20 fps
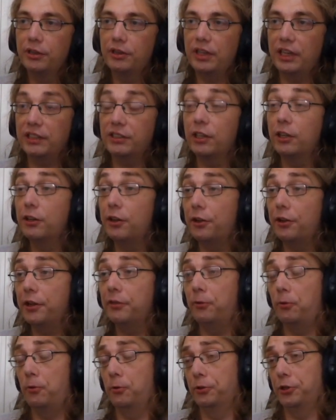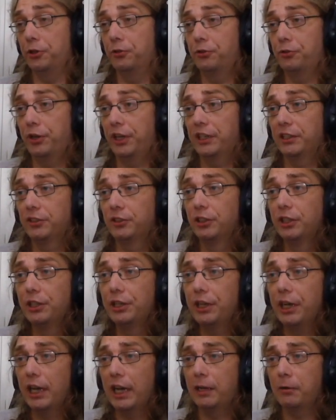There's a lot of audio triggers.
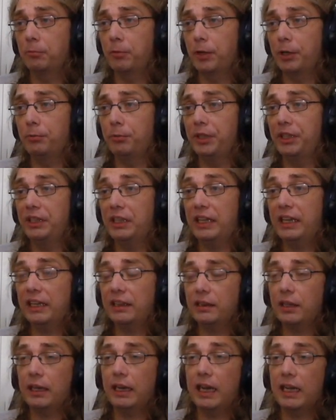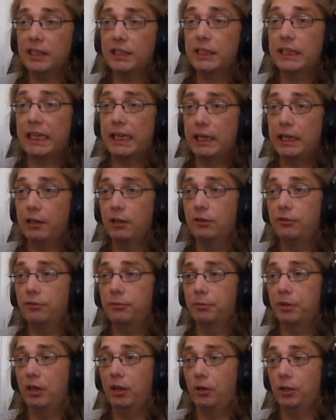And when we get the last dialogue
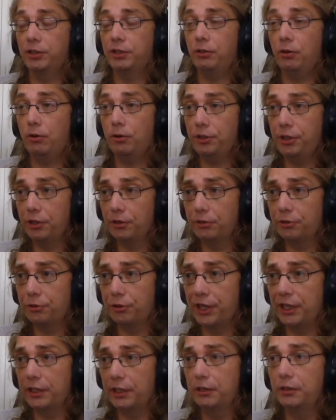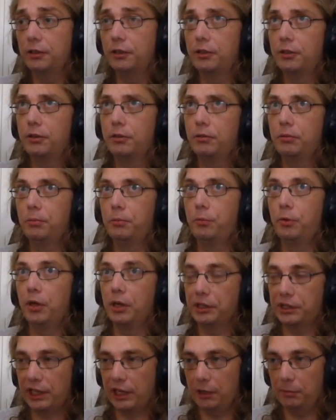from the last audio trigger,
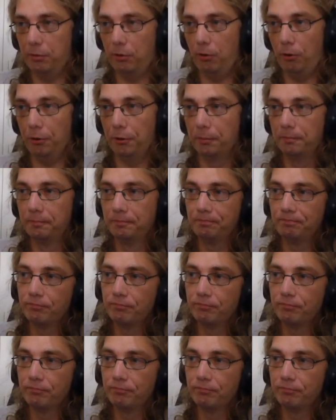we'll teleport.